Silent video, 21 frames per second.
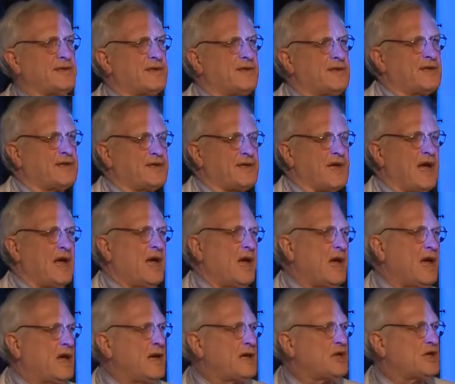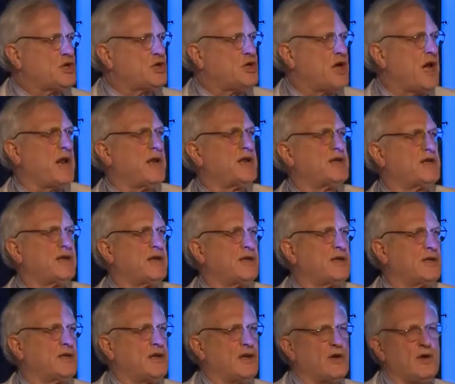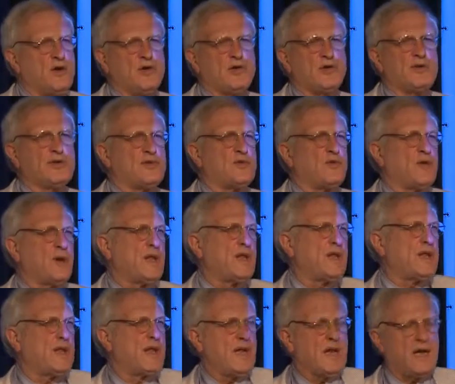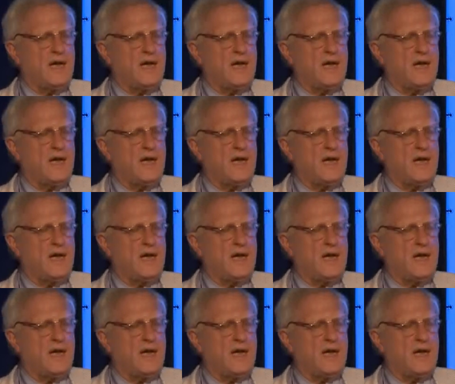It is challenging in cahoots with